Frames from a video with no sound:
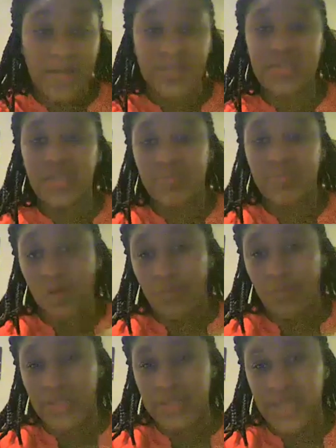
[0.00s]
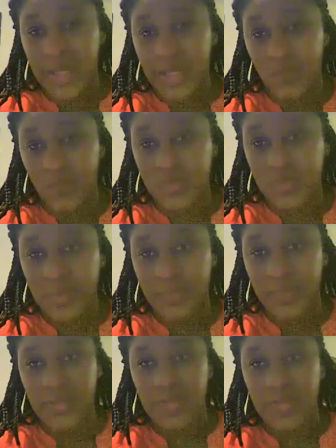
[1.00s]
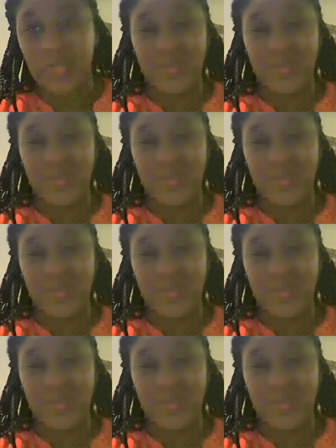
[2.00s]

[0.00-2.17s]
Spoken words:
him to come and sign those papers.